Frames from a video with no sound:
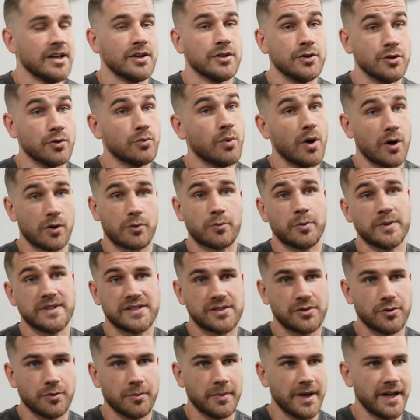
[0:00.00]
you work with
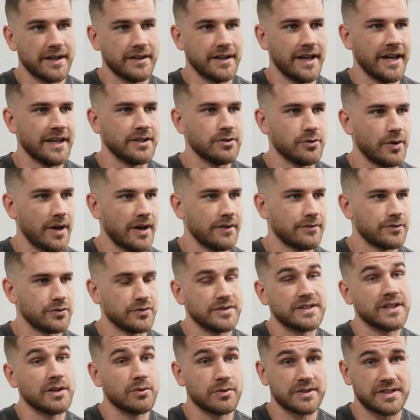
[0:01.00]
human and you have to
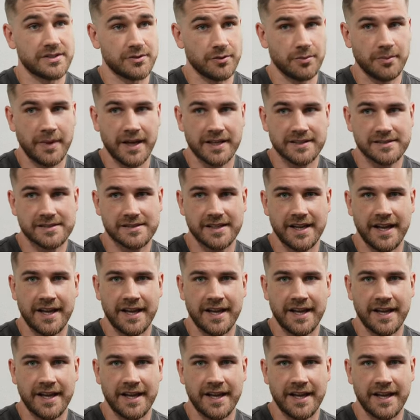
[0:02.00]
deal with humans,